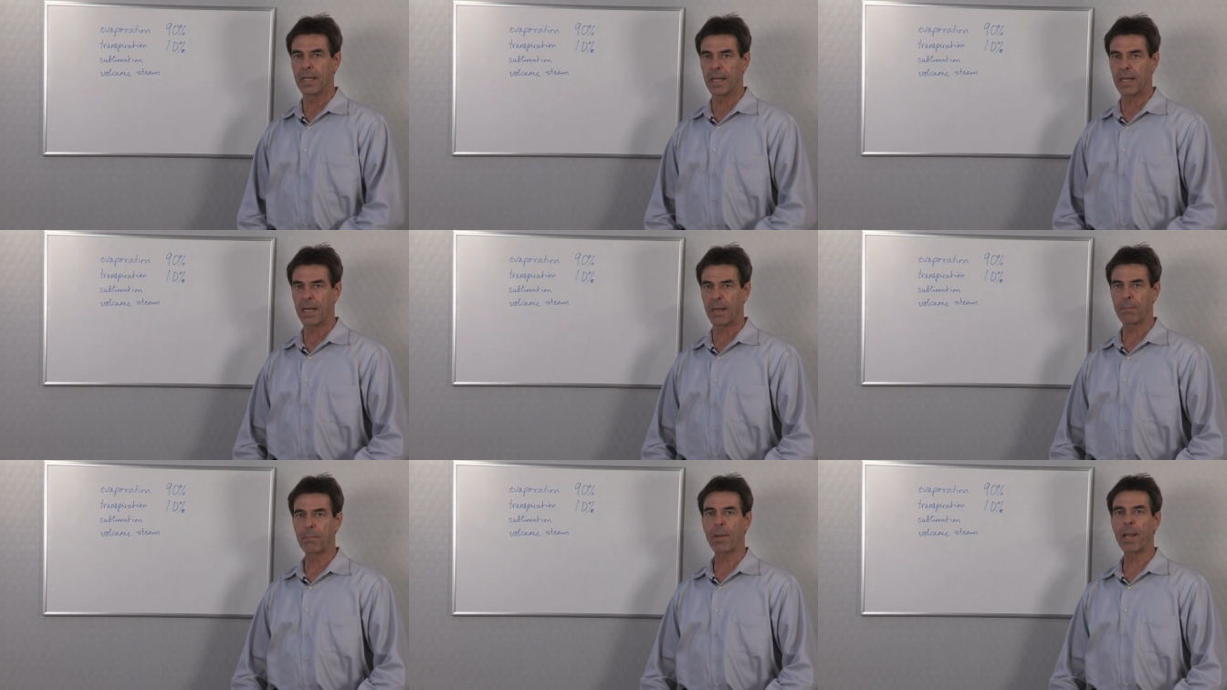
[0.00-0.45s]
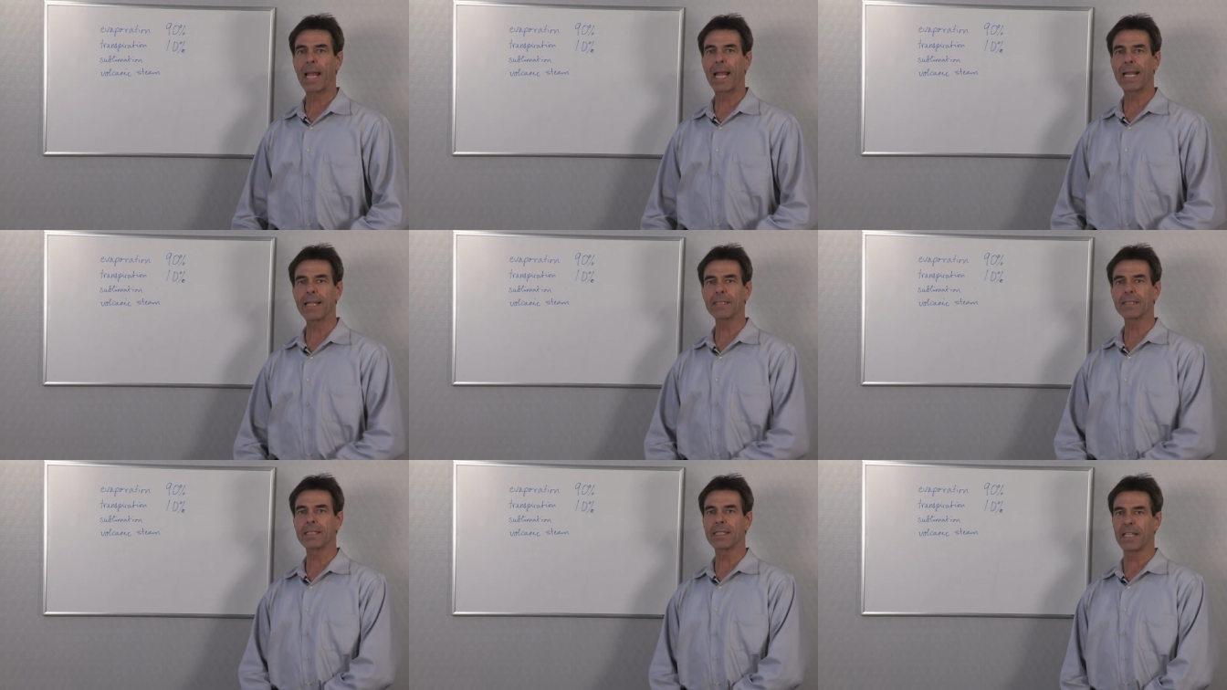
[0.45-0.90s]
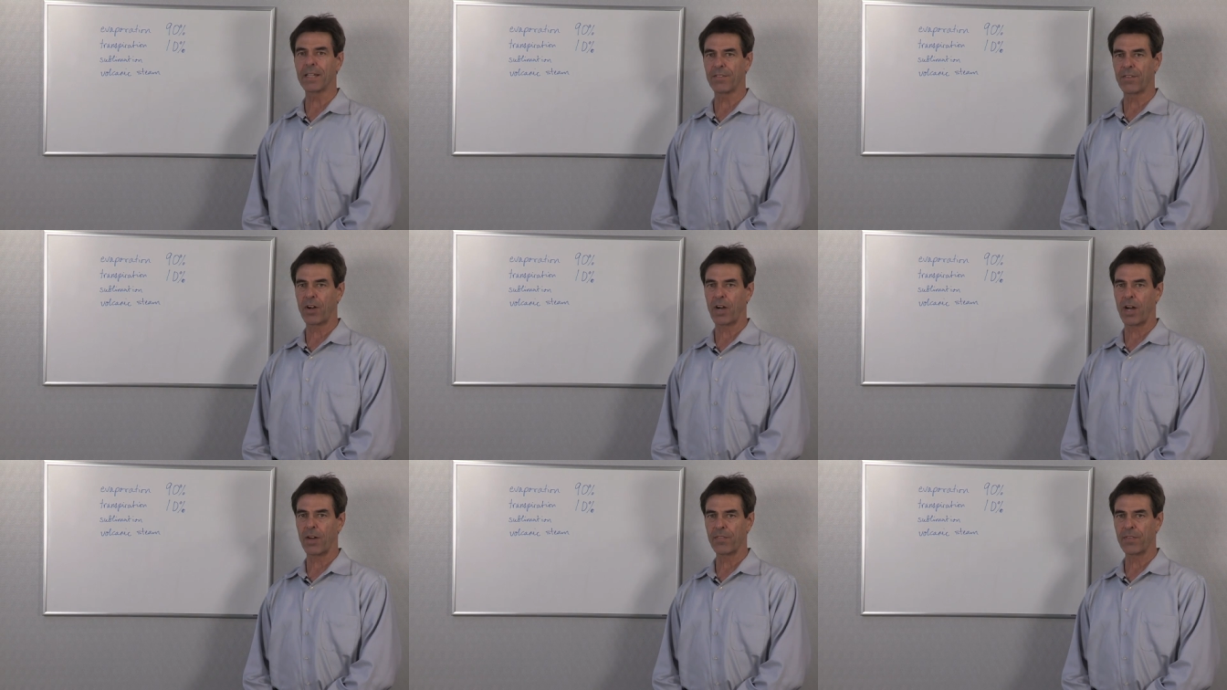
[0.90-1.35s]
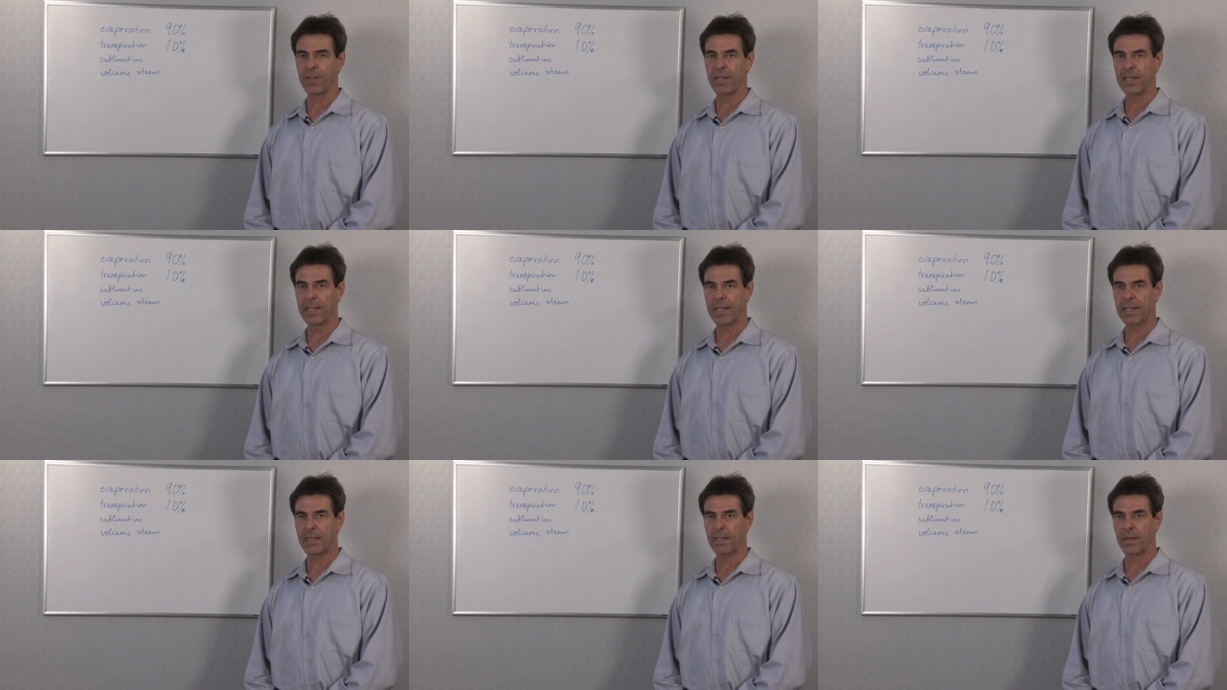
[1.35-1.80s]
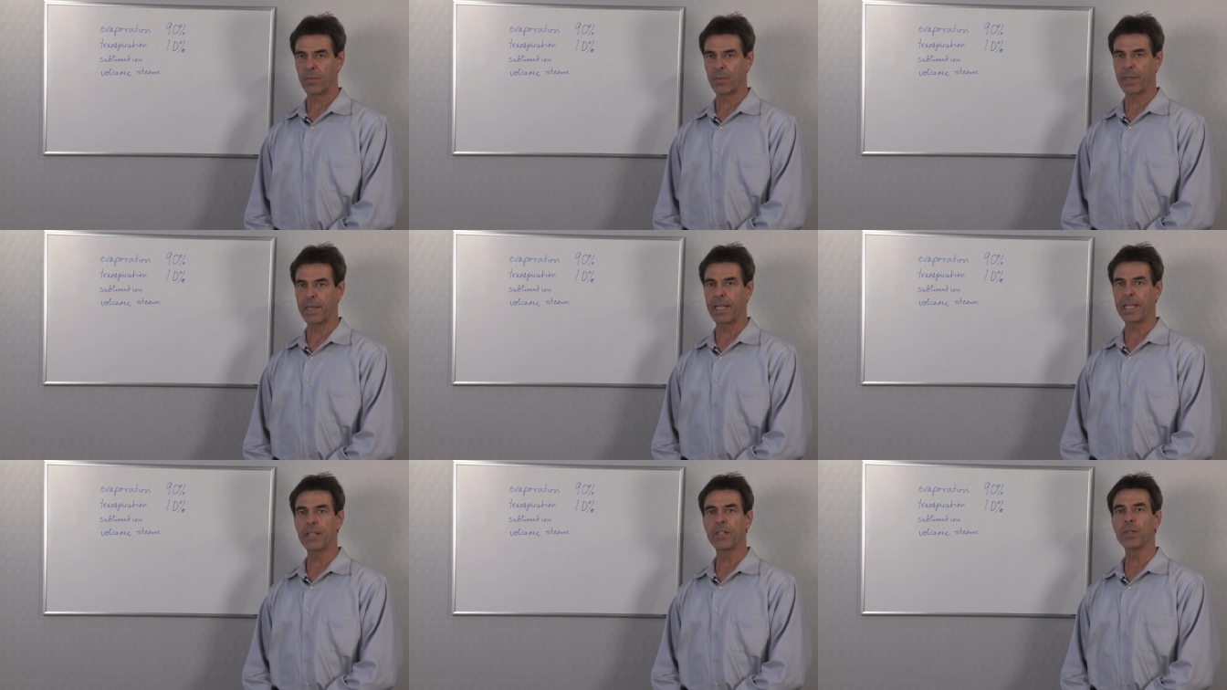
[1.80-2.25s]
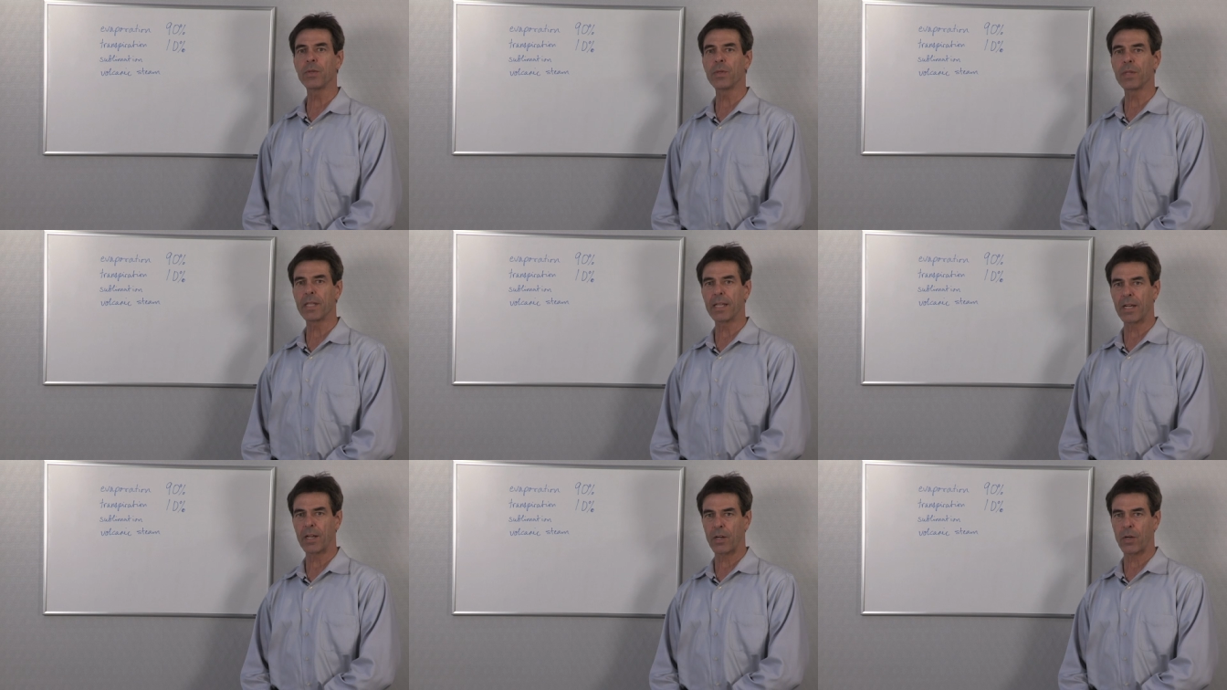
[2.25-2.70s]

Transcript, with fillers: uh, plants give off uh, when they do their,